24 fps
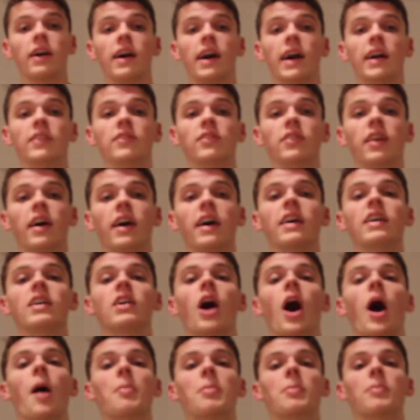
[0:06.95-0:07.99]
and today
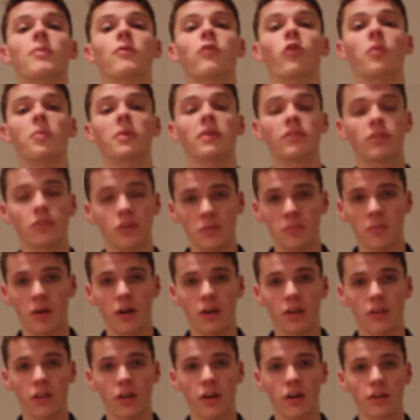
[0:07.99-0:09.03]
I'll be performing two
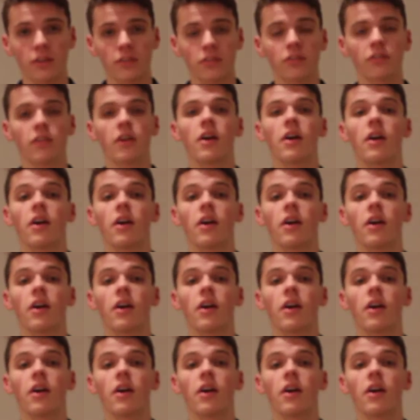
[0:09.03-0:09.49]
monologues.